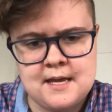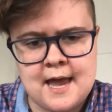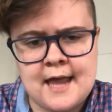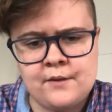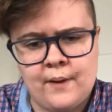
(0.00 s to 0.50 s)

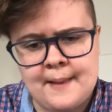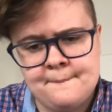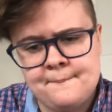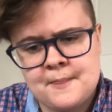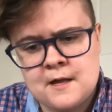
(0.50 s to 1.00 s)
Anyway,
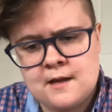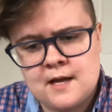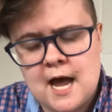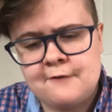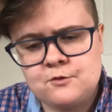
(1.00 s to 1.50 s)

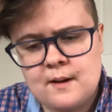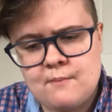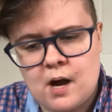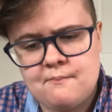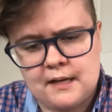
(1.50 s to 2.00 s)
after my
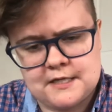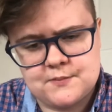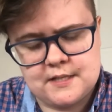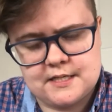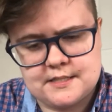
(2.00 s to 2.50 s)
mom buys
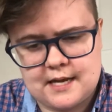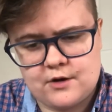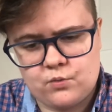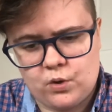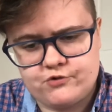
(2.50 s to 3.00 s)
me a
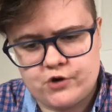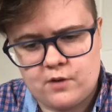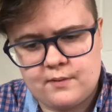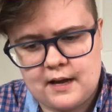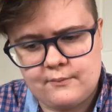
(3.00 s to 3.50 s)
designer
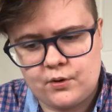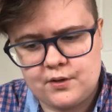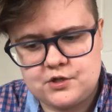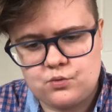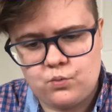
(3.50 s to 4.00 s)
wardrobe, I'm
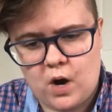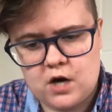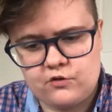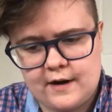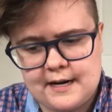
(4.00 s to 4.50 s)
going to
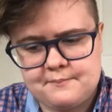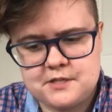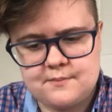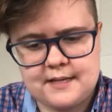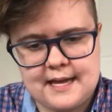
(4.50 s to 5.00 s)
walk right up
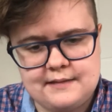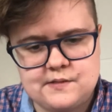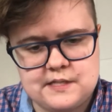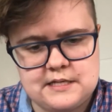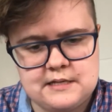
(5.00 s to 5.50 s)
to
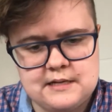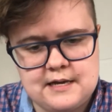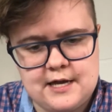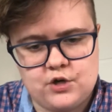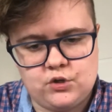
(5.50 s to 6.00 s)
Mackenzie
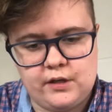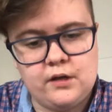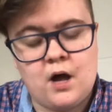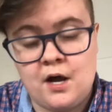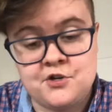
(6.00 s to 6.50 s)
and her
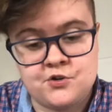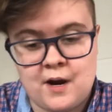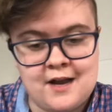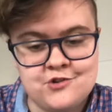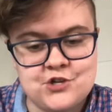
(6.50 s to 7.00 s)
little
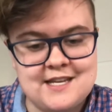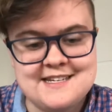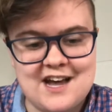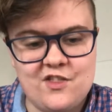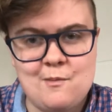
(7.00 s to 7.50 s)
entourage and
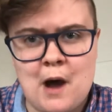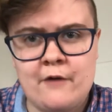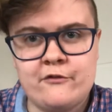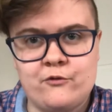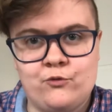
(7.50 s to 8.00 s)
tell them
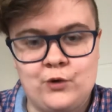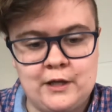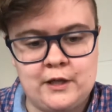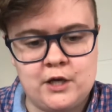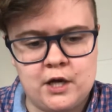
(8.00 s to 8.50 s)
off
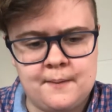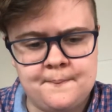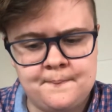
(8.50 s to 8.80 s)
really good.